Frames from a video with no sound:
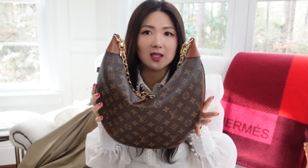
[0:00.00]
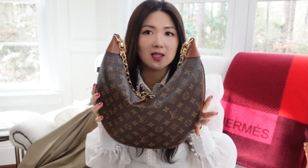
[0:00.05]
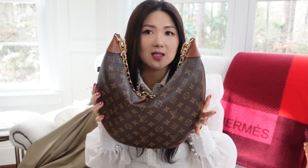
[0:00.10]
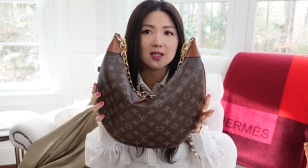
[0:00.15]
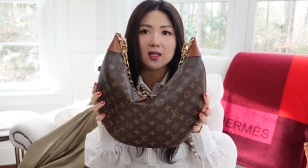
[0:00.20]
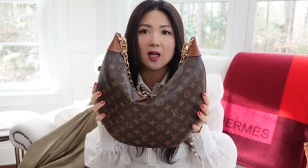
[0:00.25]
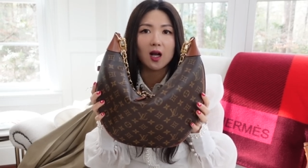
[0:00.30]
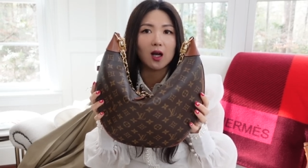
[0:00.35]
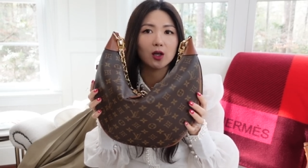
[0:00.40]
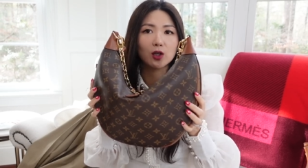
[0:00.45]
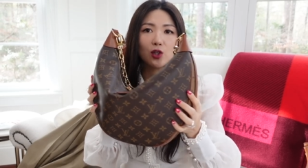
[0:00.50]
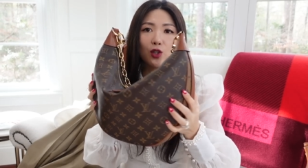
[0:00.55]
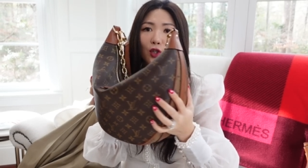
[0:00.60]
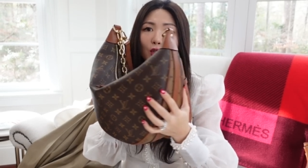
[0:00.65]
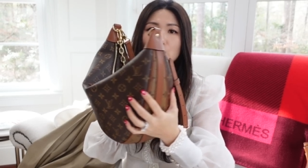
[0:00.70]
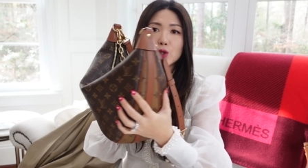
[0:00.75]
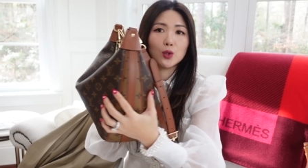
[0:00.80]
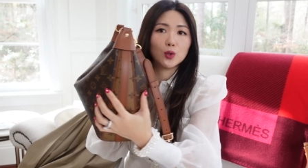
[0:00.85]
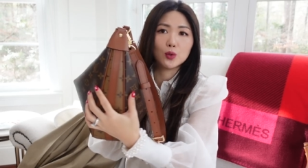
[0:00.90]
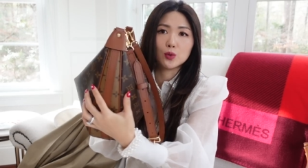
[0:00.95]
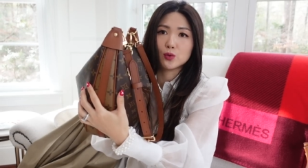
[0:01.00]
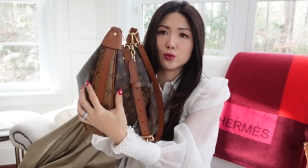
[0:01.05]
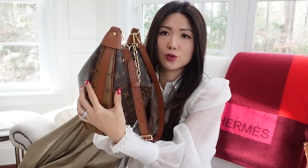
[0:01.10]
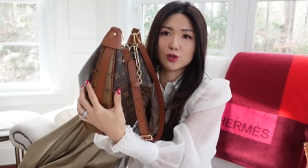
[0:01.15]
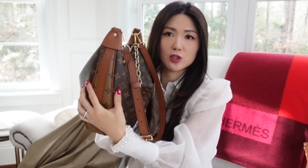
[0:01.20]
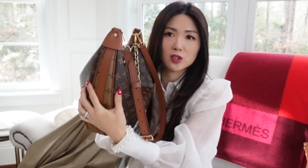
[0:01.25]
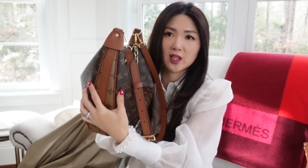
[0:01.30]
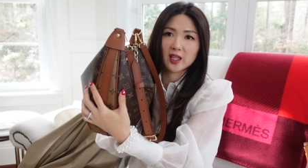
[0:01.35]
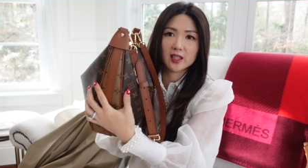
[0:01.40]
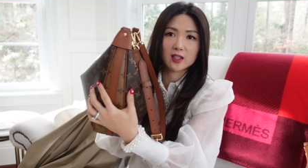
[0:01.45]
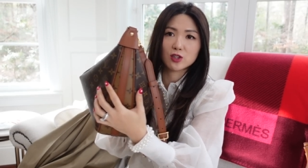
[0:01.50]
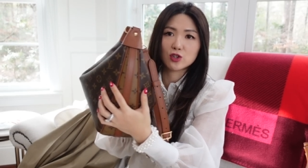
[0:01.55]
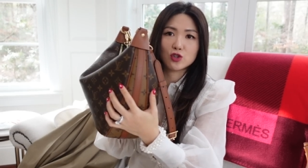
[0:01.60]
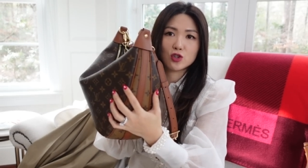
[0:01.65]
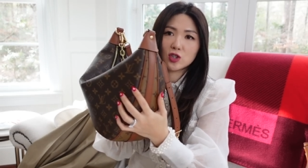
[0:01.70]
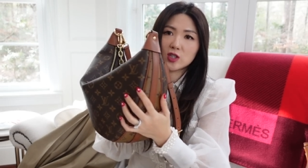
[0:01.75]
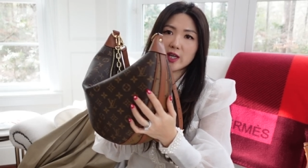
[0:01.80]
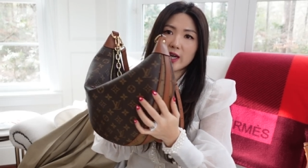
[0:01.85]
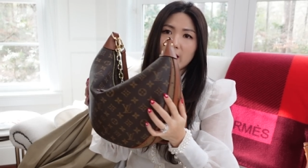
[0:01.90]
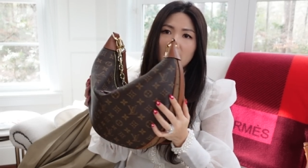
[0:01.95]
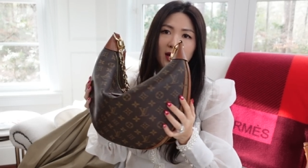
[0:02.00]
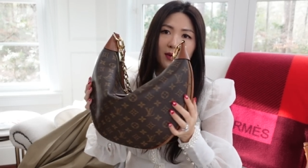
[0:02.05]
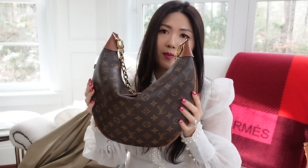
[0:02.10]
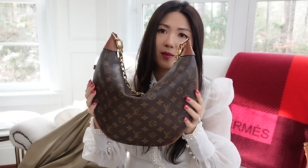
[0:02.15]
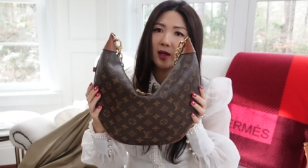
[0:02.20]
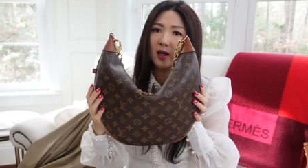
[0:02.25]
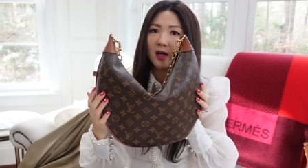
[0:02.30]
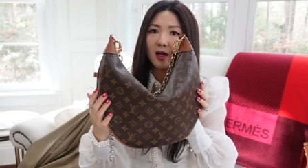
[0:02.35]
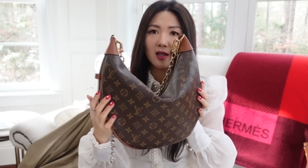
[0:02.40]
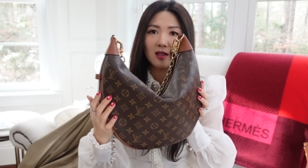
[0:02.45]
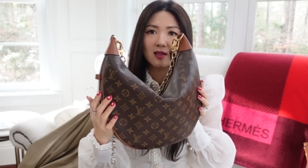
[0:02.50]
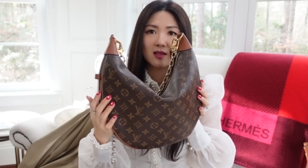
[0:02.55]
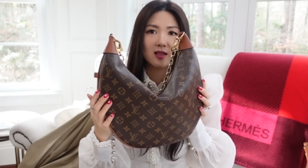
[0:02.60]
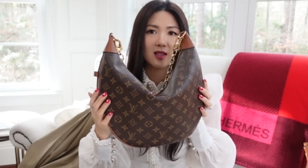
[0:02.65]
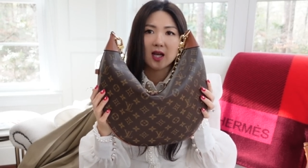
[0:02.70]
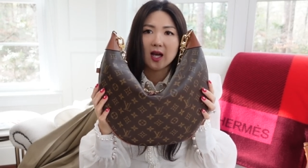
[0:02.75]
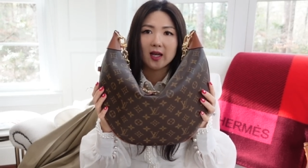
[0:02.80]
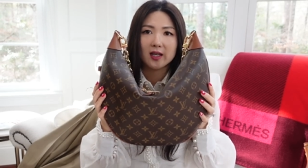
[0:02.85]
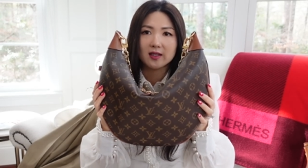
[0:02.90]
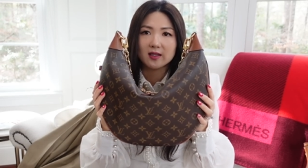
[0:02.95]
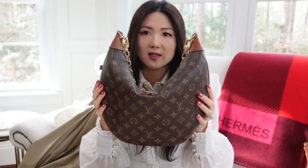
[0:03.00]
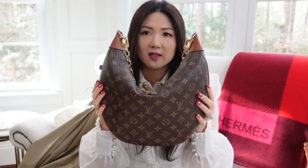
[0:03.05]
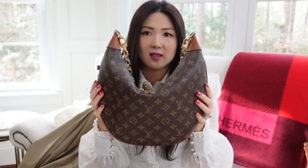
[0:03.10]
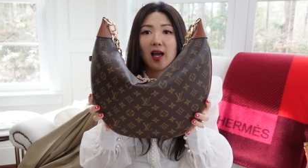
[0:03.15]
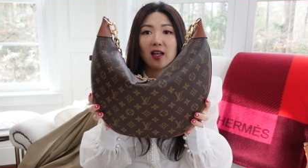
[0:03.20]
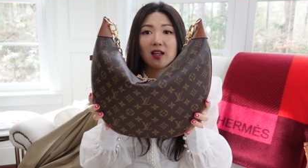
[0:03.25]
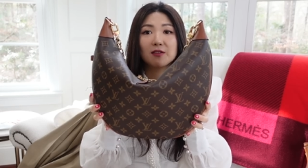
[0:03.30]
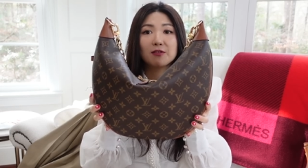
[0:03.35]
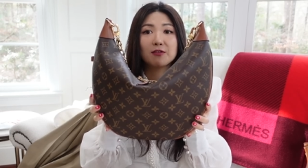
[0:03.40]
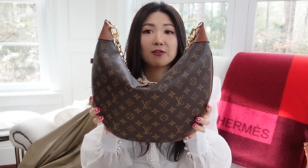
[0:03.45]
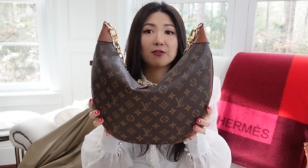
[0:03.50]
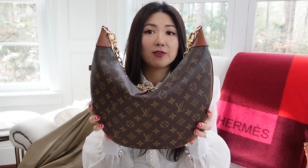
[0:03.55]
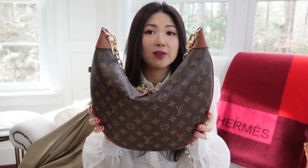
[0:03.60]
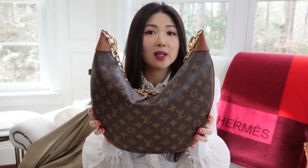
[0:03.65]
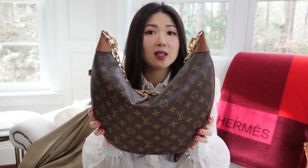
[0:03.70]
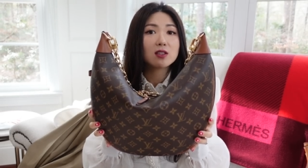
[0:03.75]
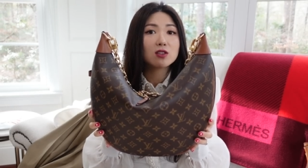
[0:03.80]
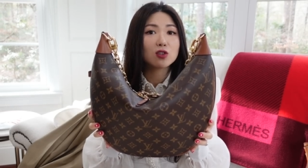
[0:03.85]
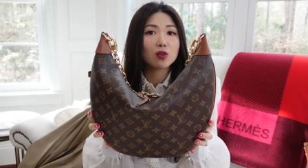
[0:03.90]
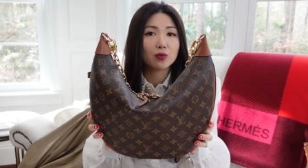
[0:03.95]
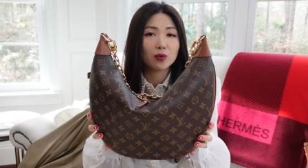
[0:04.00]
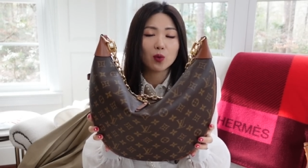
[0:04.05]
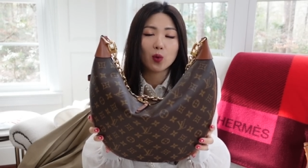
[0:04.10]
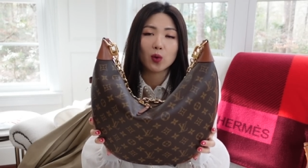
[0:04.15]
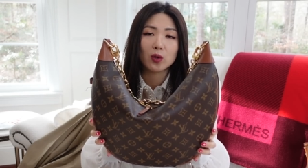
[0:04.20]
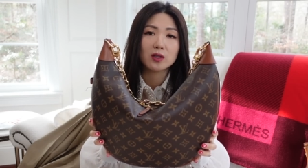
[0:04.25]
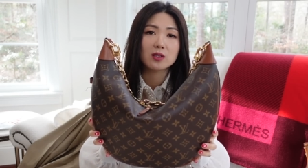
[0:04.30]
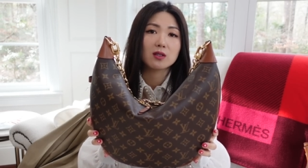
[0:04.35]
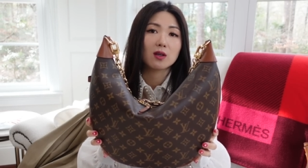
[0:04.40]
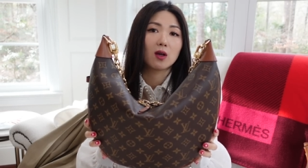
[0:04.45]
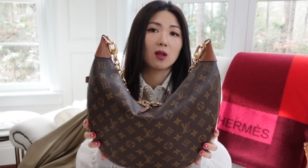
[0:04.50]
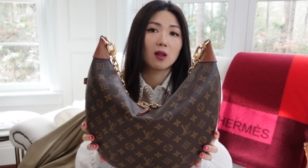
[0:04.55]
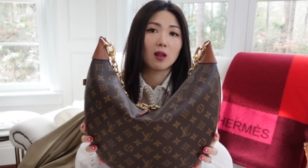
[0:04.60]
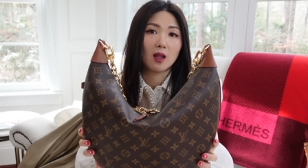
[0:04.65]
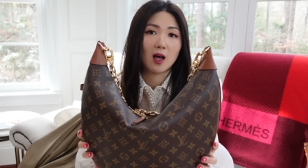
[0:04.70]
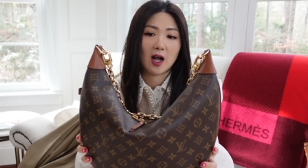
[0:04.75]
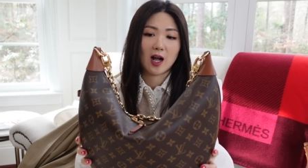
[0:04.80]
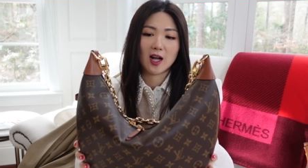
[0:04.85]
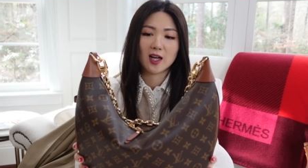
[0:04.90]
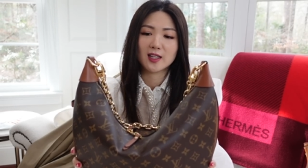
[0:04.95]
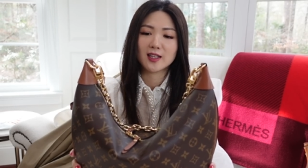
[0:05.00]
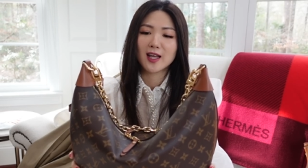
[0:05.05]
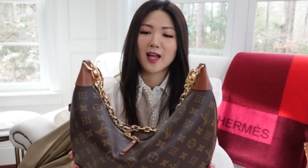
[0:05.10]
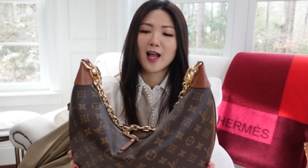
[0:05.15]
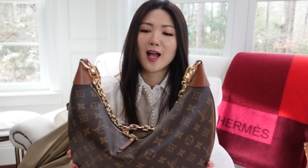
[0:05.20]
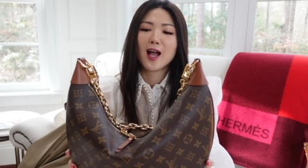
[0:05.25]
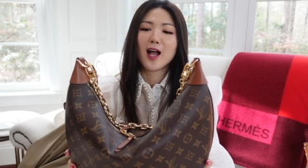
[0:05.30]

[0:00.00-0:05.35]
It's not huge like G M size, and it fits, of course, a lot.